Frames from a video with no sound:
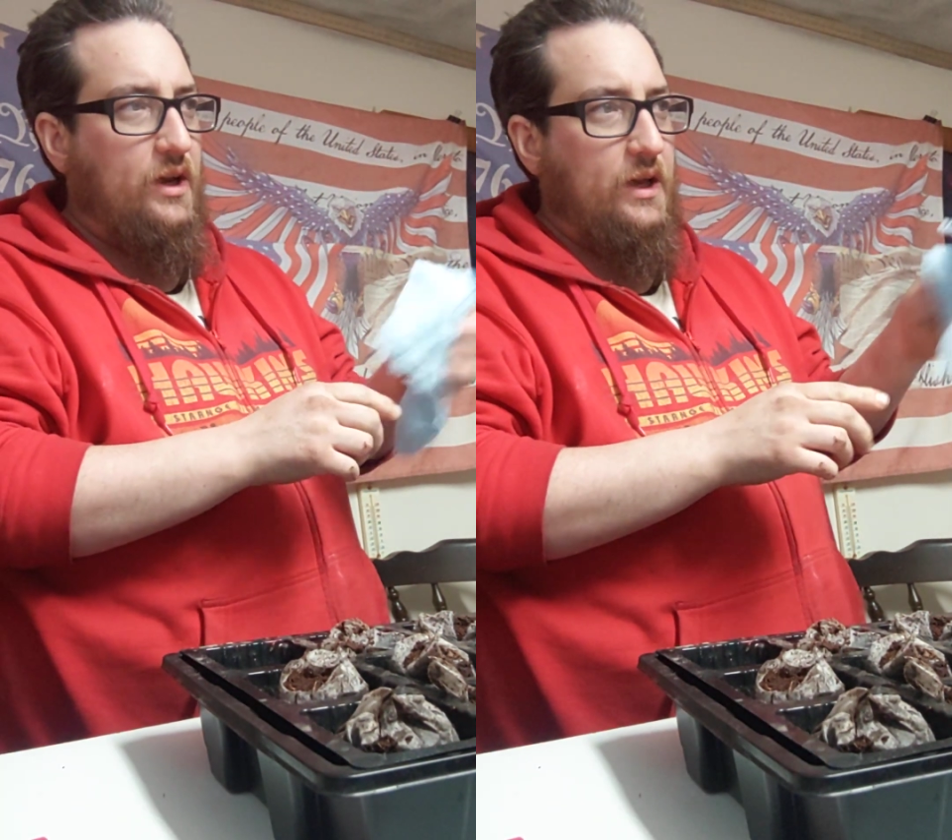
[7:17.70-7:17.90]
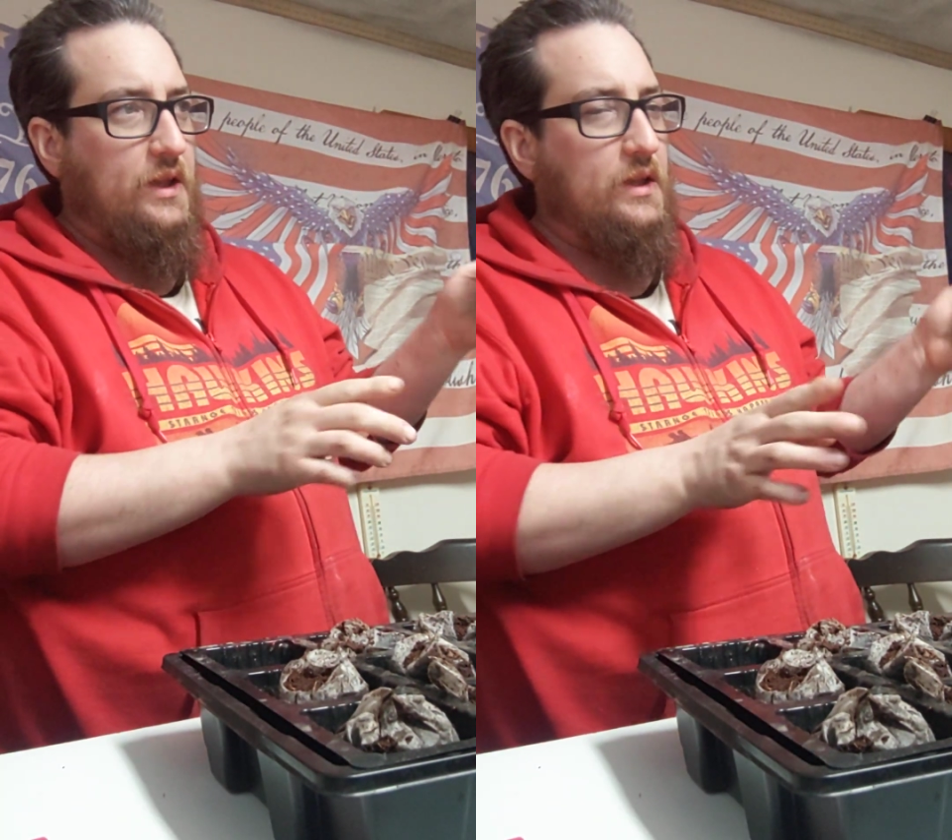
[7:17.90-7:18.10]

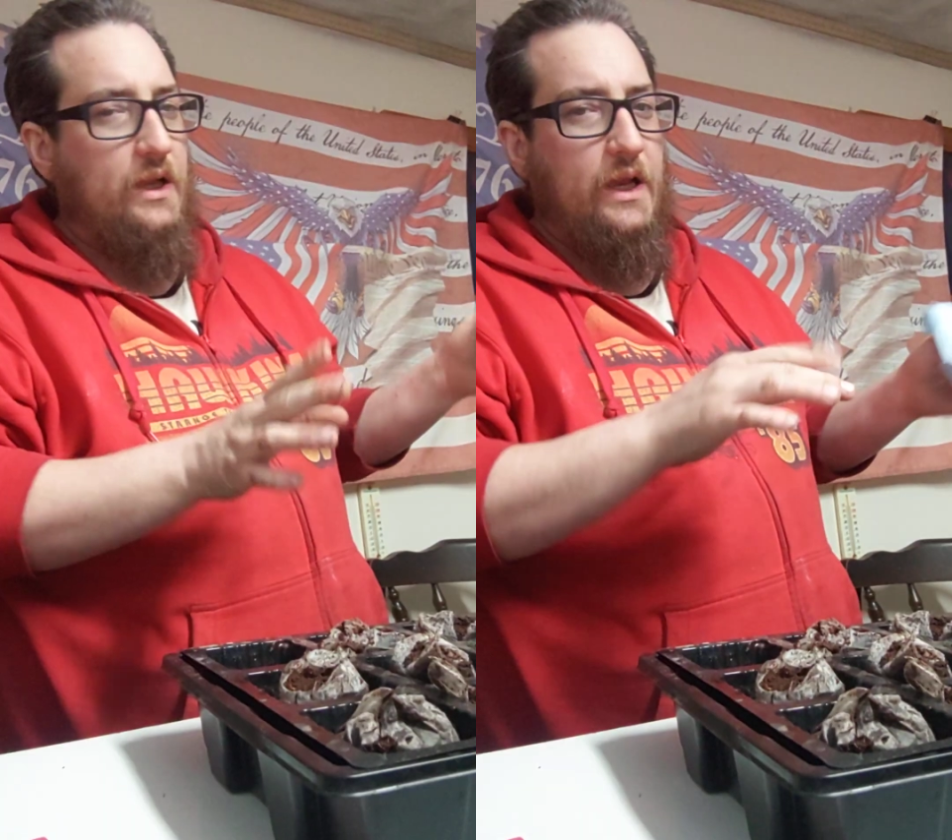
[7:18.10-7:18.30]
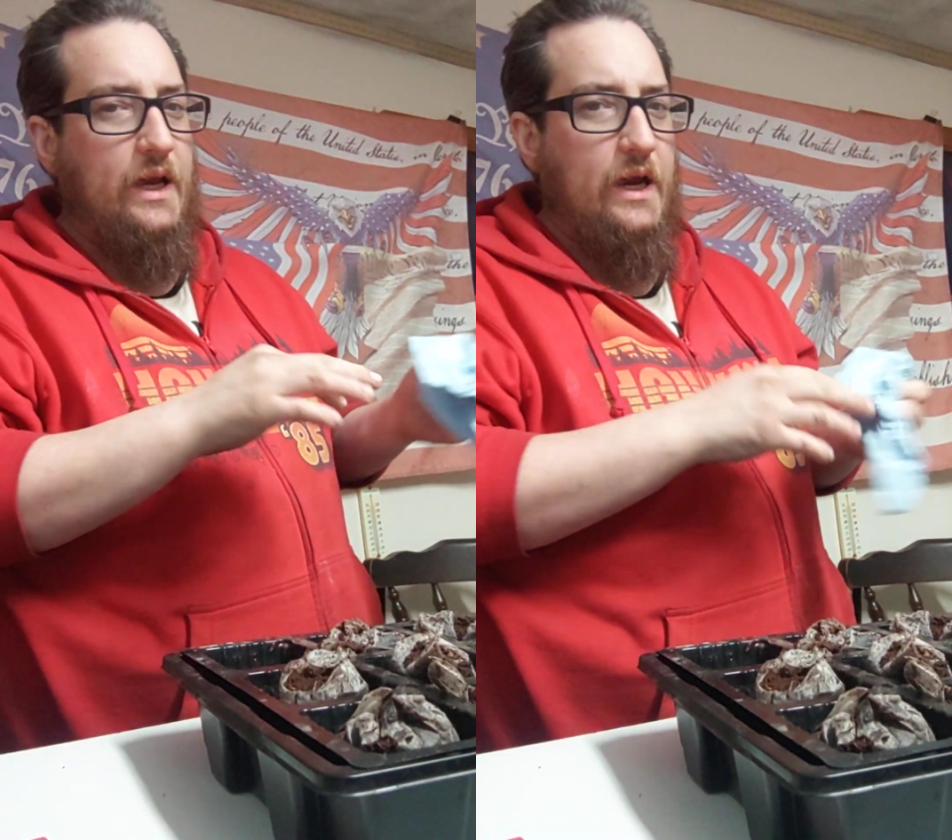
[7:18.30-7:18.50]
in
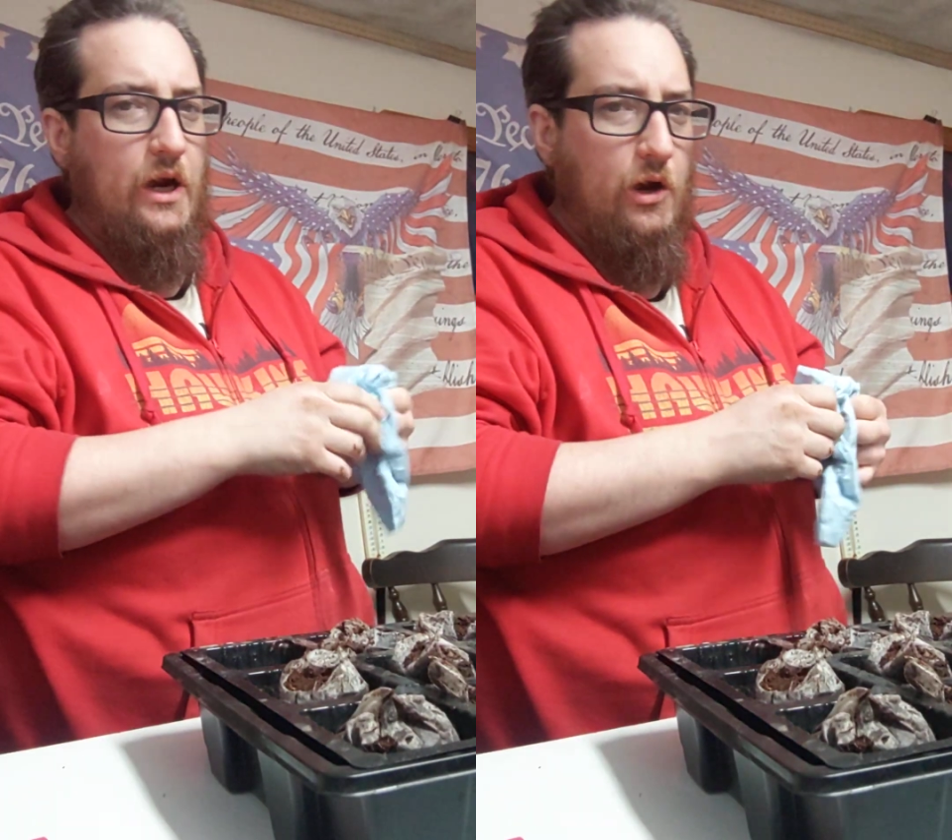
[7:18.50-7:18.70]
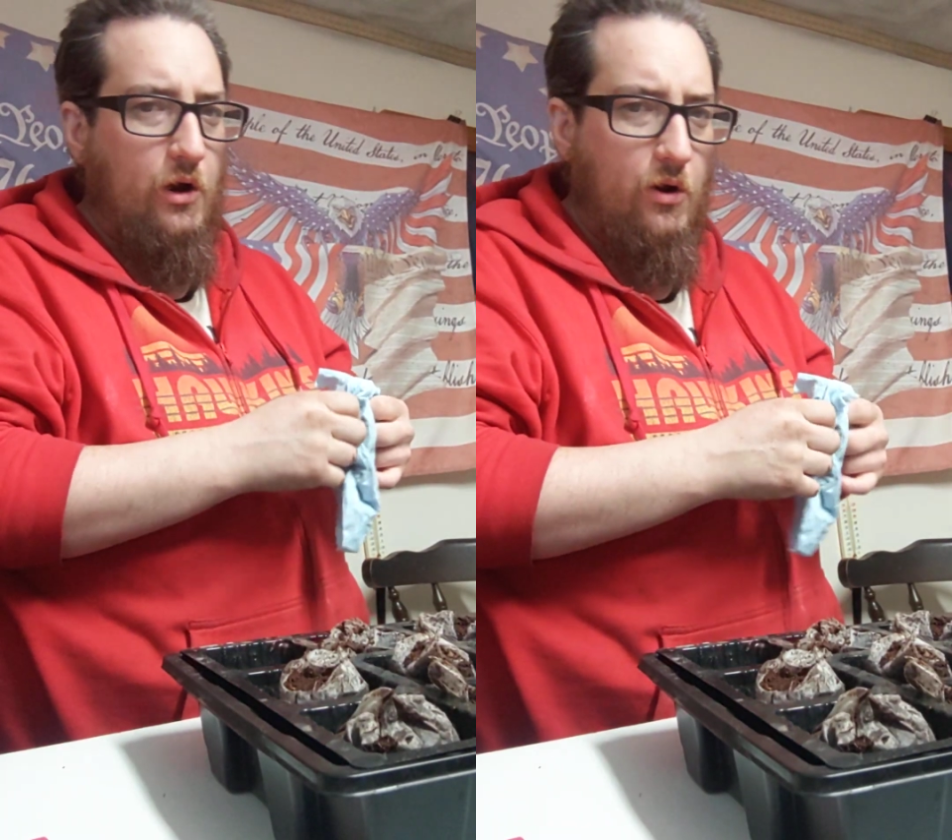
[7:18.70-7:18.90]
the
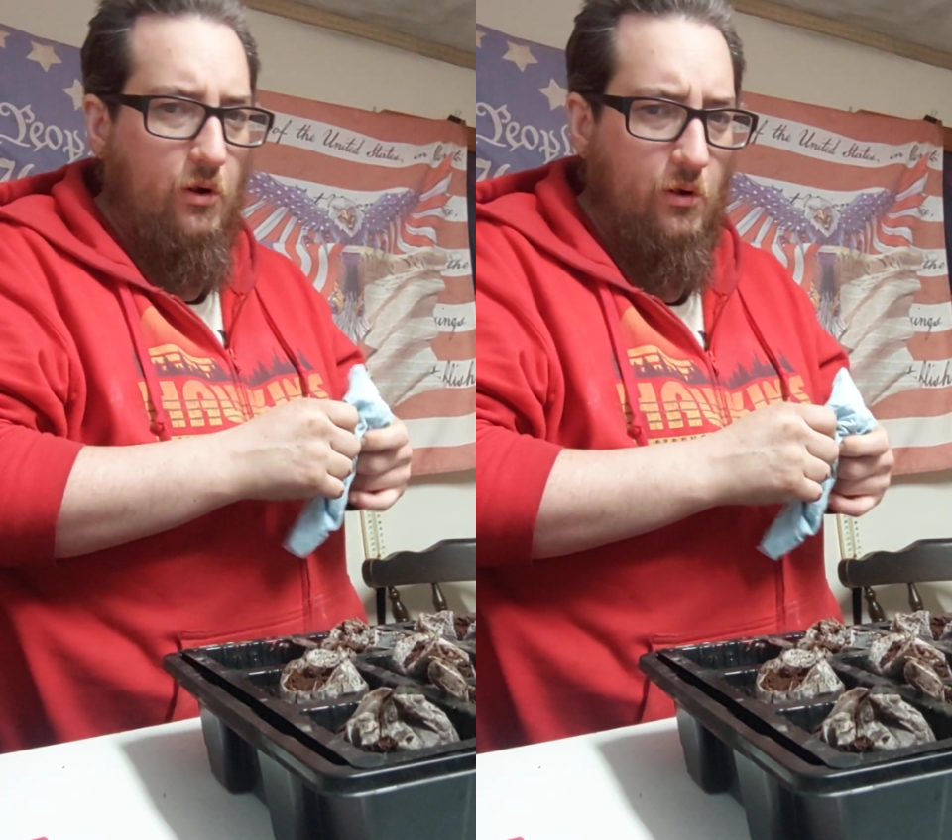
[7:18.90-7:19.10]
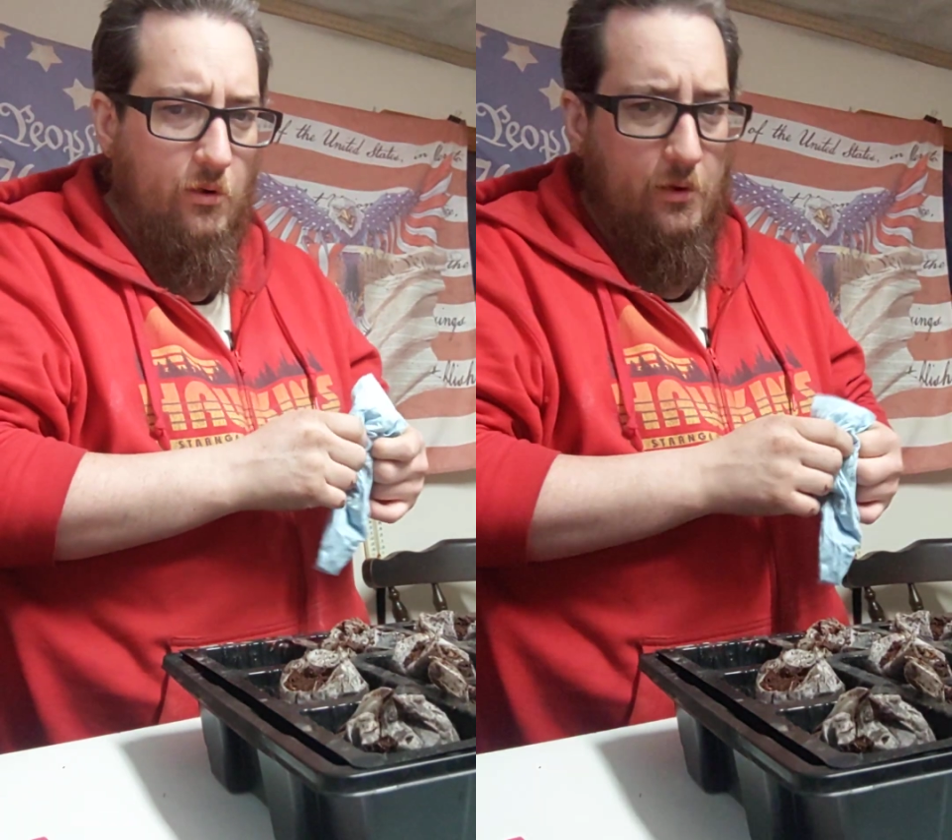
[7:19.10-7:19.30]
air